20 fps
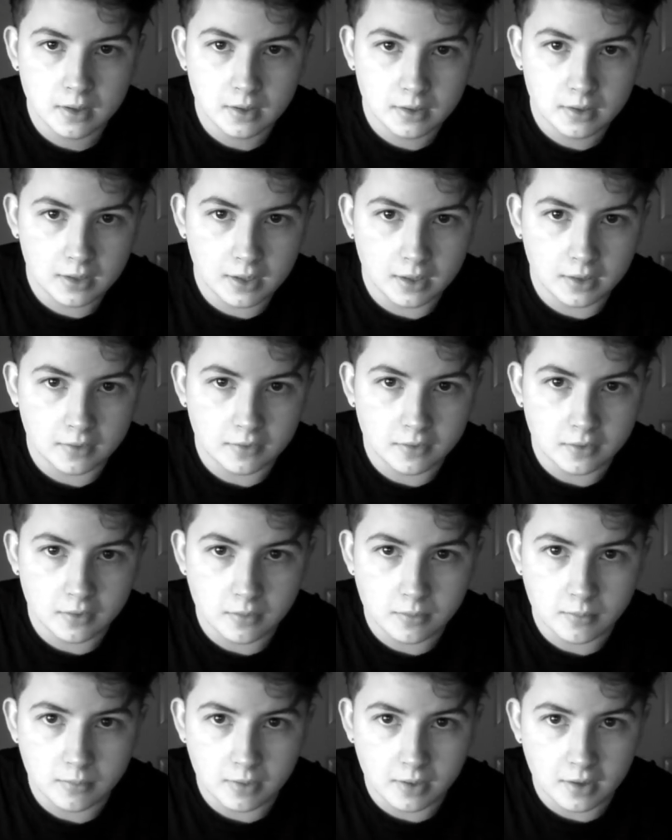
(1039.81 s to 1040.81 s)
yeah, so
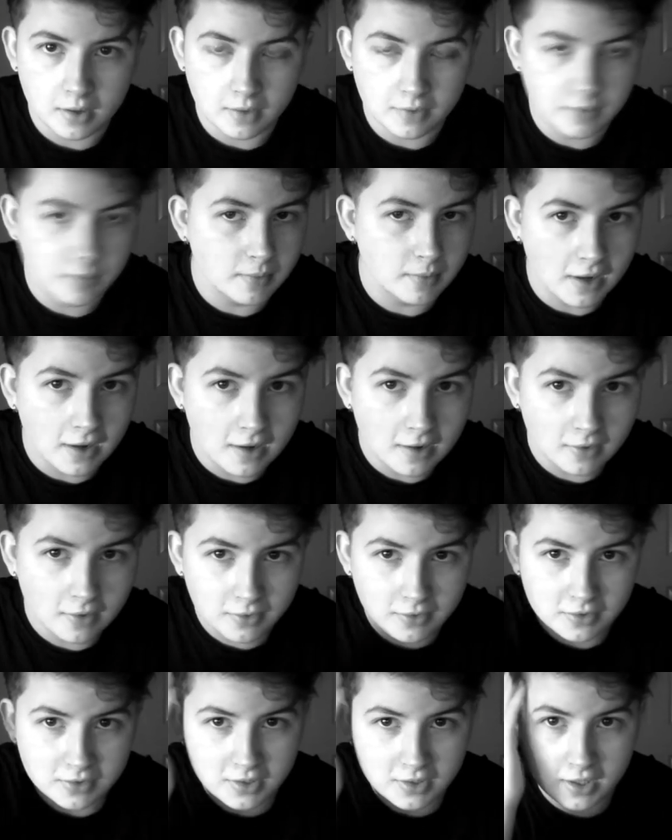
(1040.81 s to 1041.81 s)
I think my
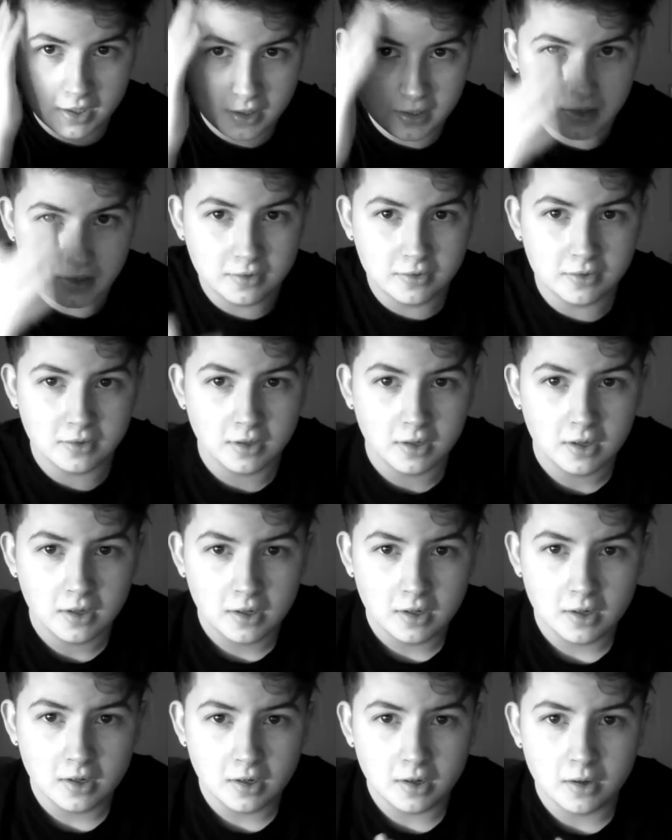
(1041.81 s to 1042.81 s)
hairline's changed.
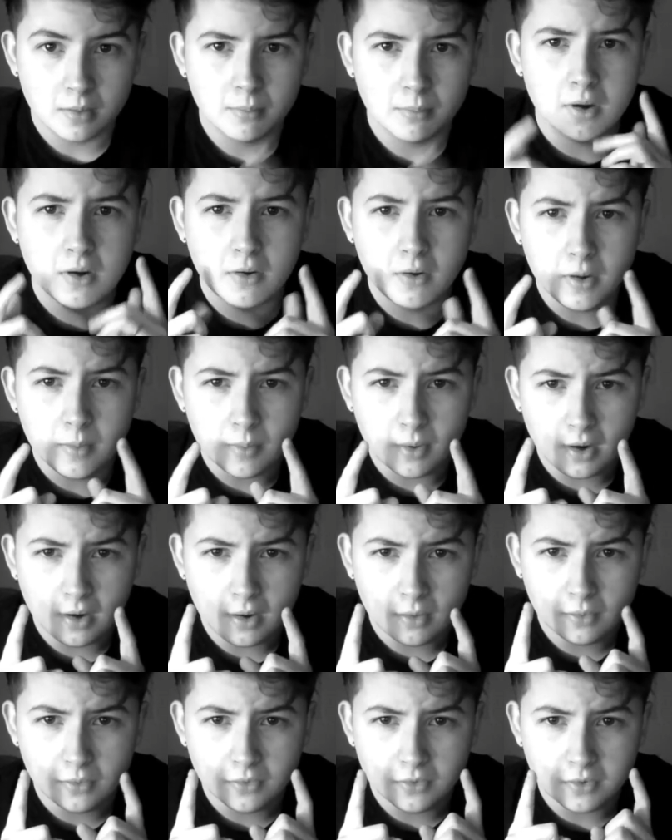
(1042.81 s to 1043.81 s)
My
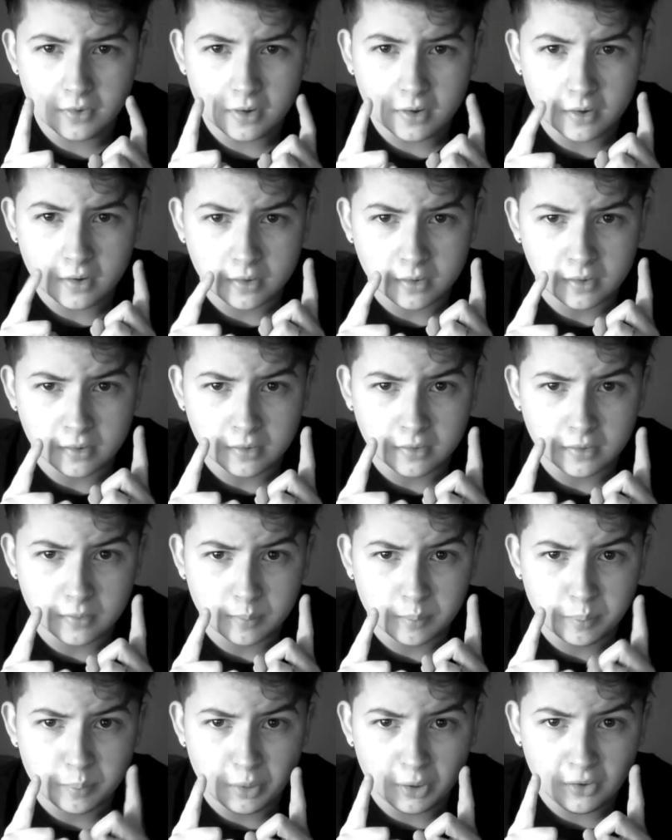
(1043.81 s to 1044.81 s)
eyebrows are
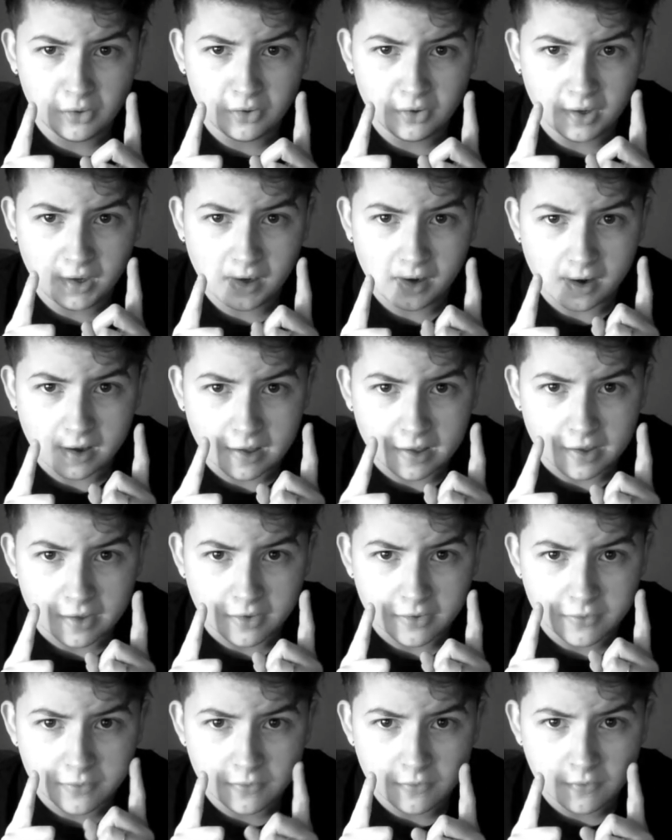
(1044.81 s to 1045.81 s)
bushy as
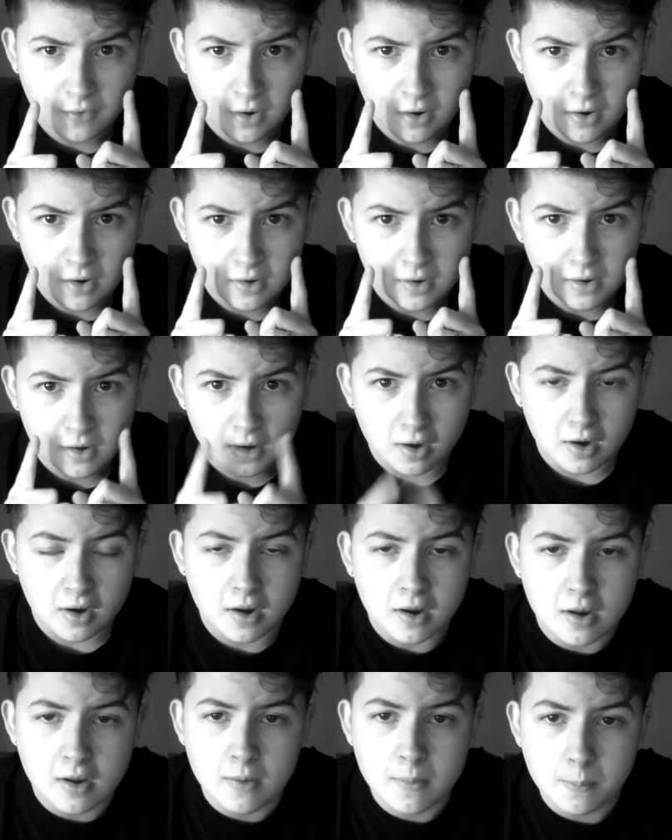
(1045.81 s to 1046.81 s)
fuck.
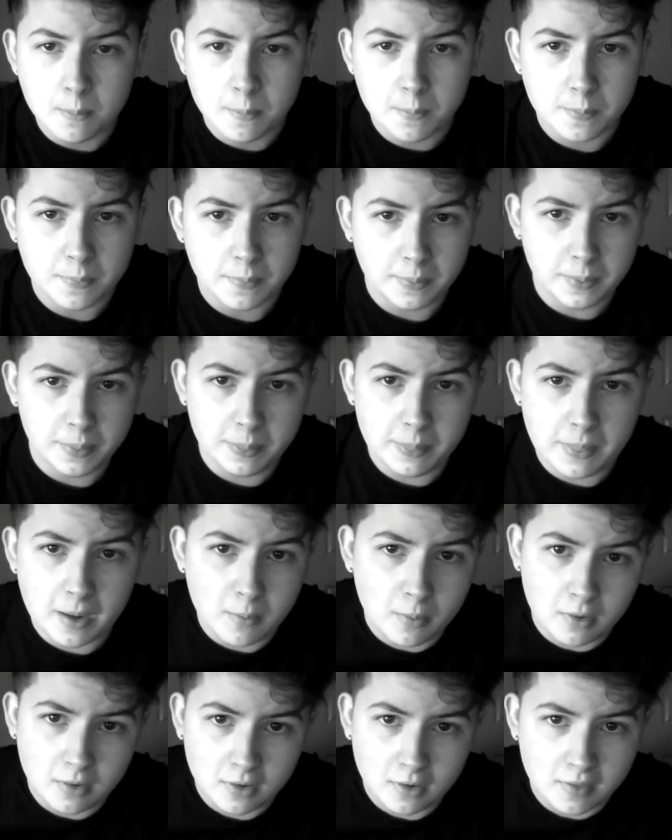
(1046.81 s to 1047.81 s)
They
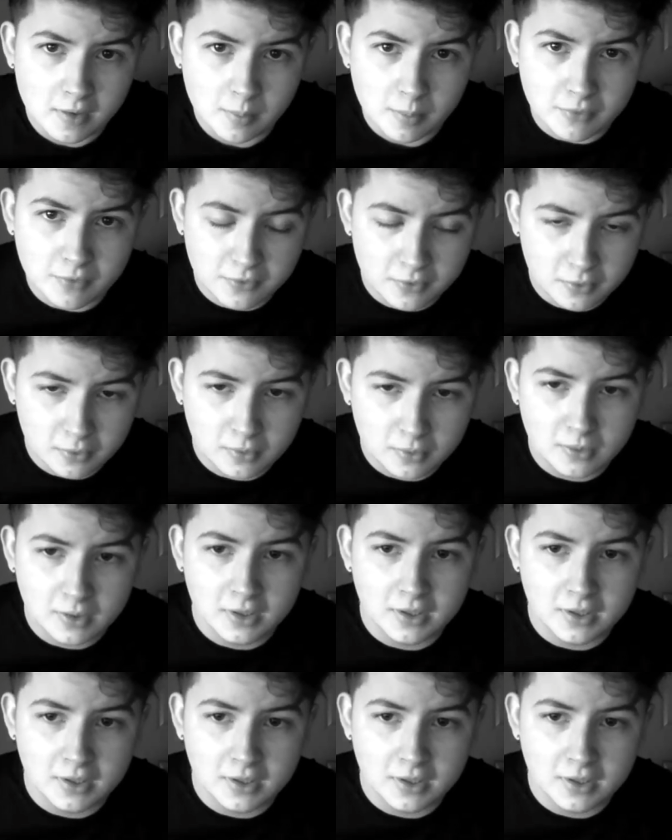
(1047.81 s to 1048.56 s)
weren't like that before.